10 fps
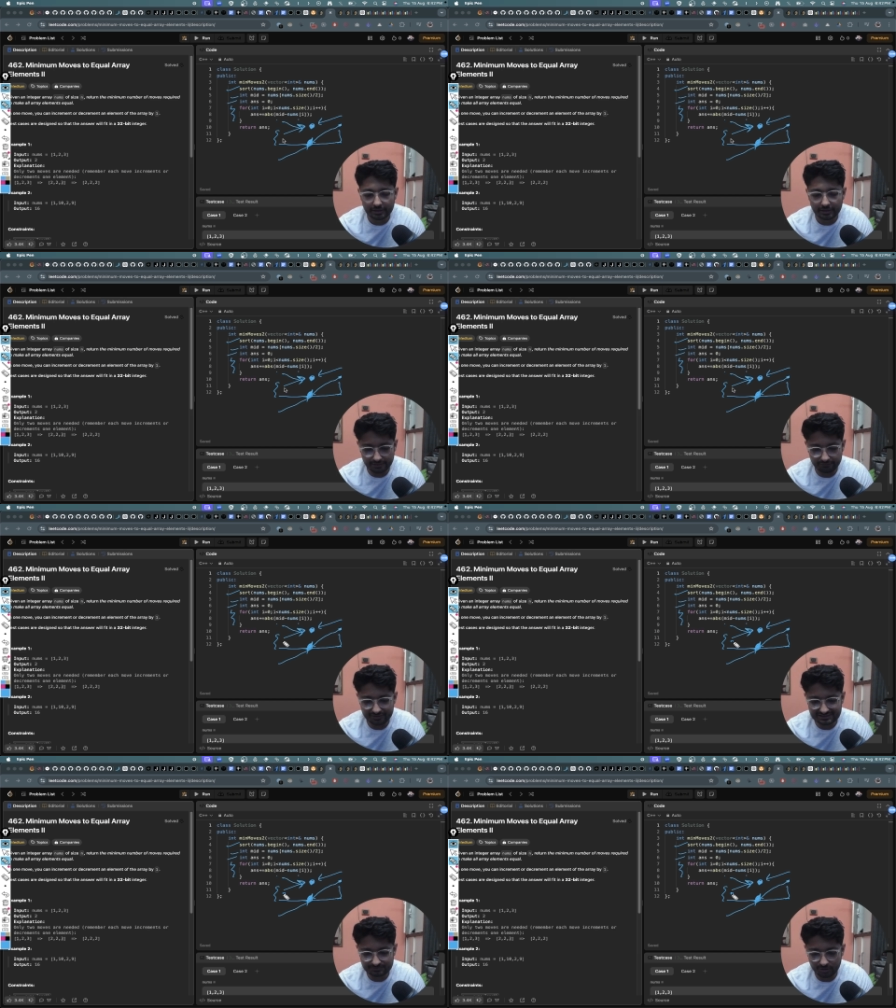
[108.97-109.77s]
If it
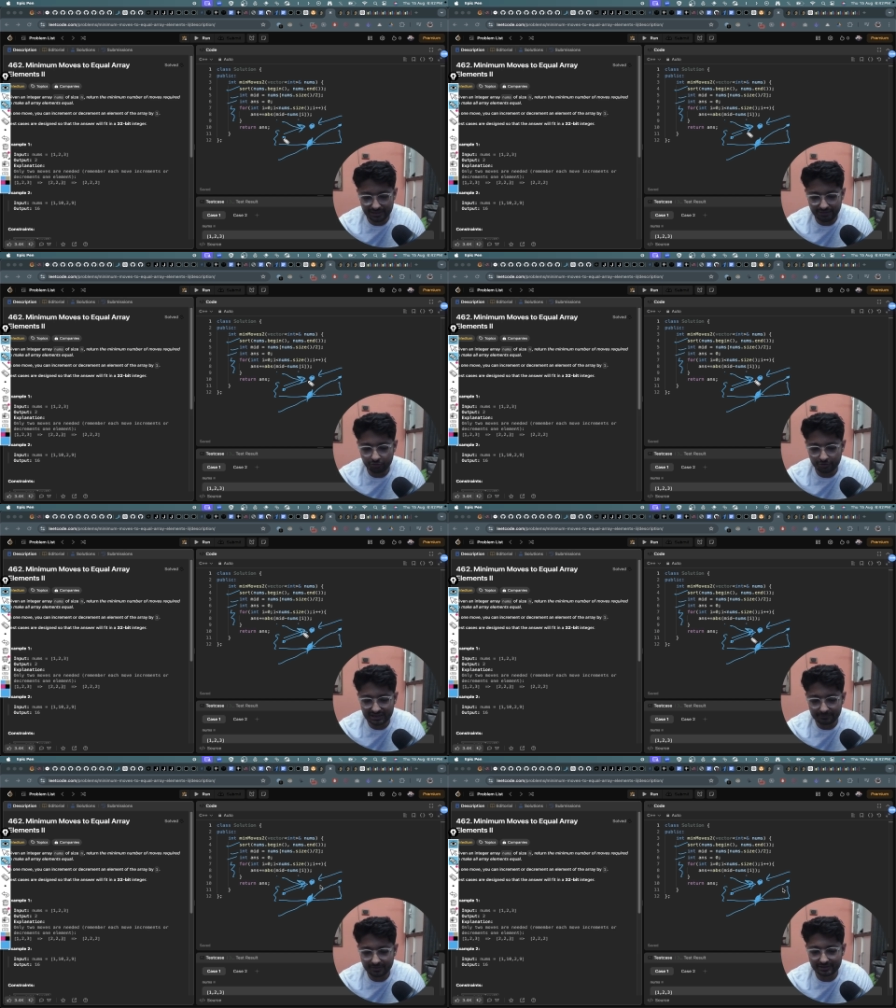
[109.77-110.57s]
is smaller, I want to
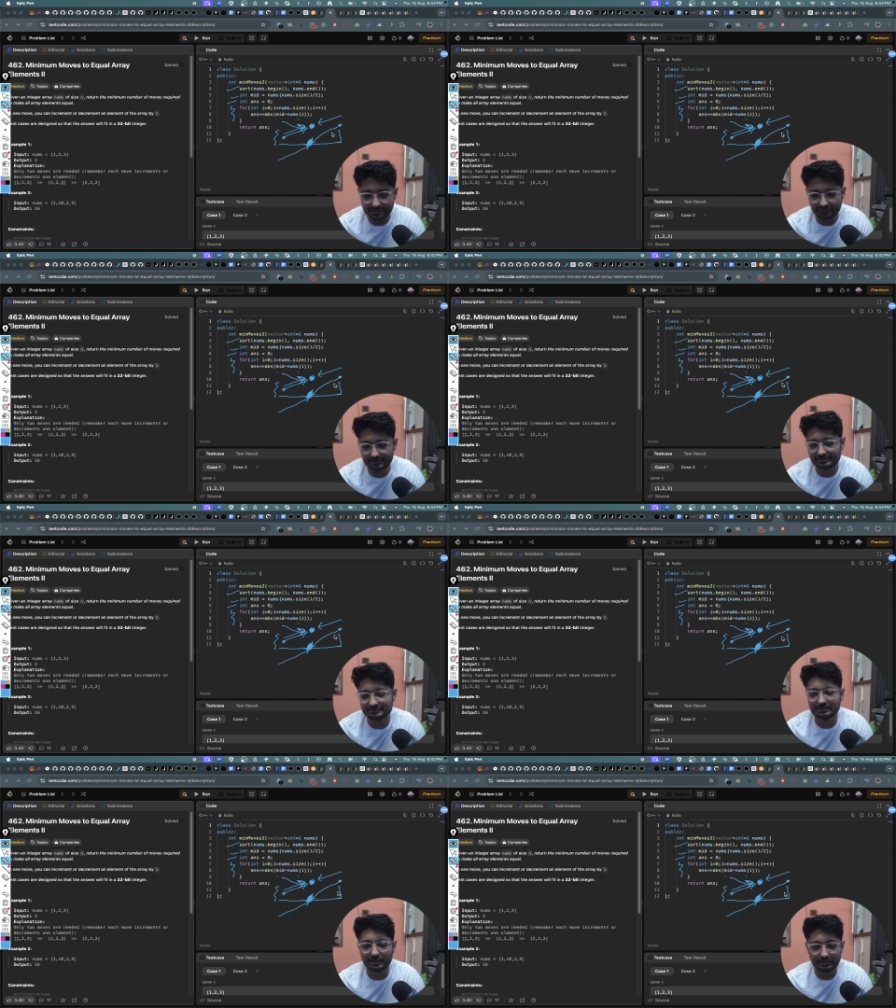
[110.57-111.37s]
increment it. If it is
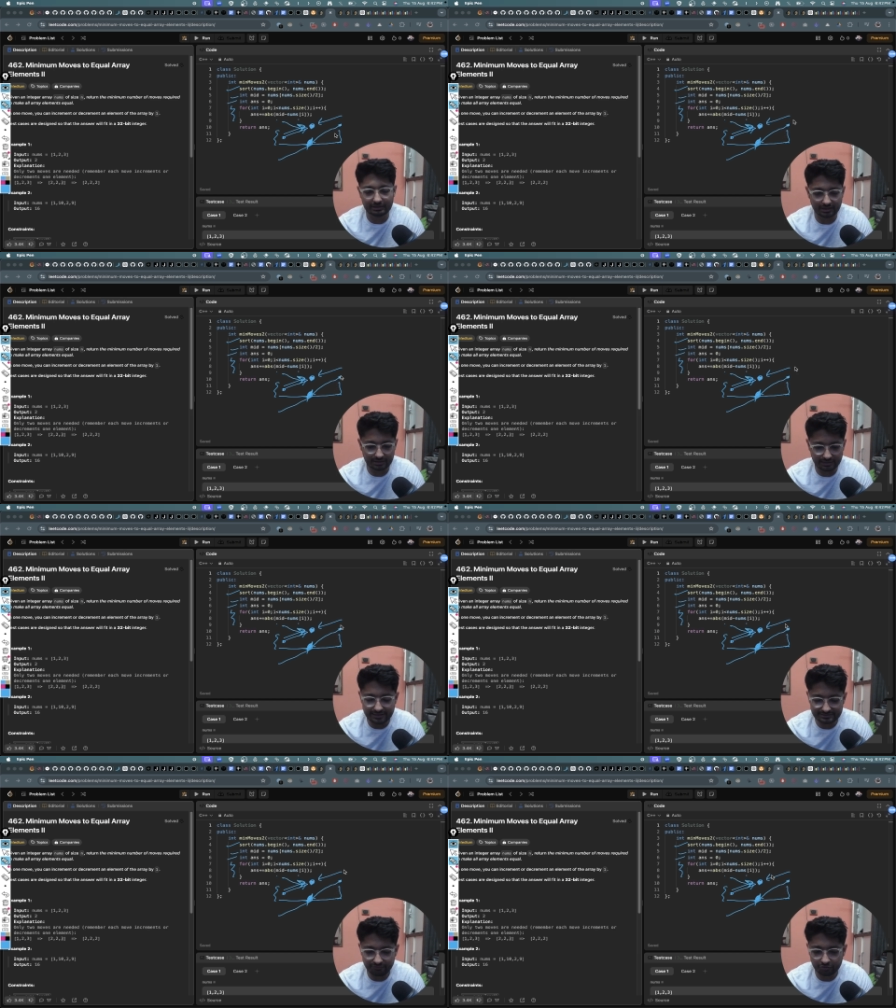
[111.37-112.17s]

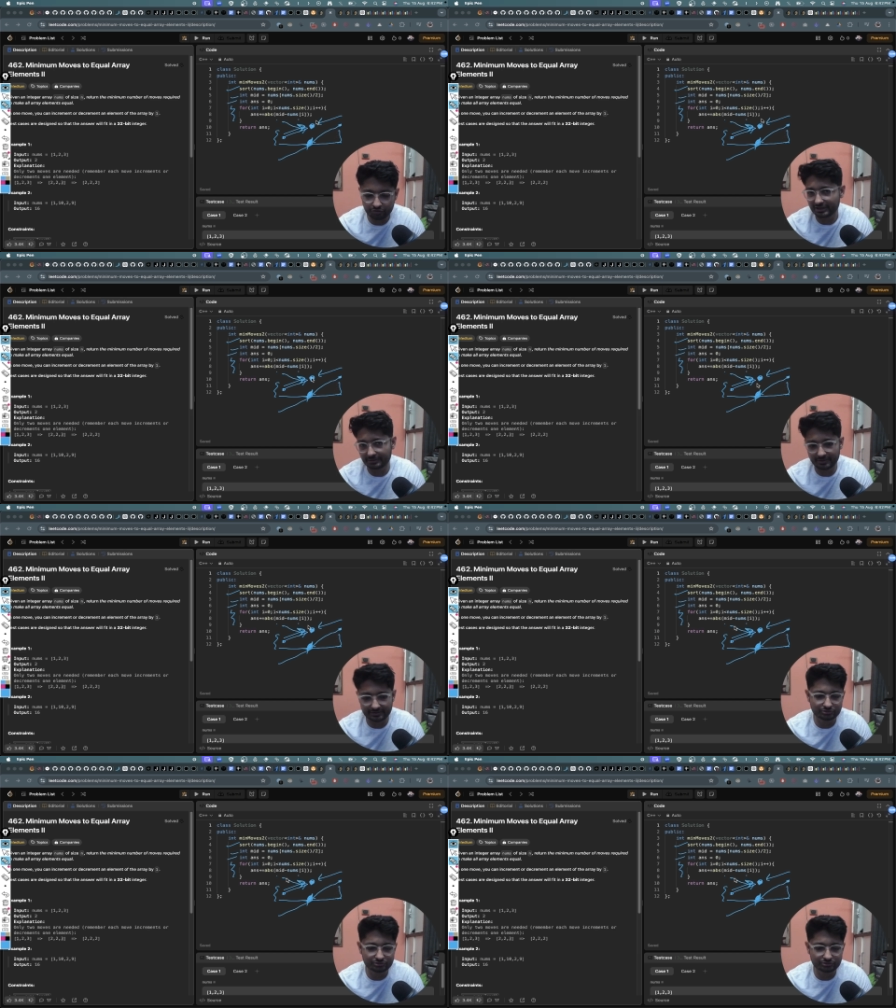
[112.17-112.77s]
larger, I want to decrement it.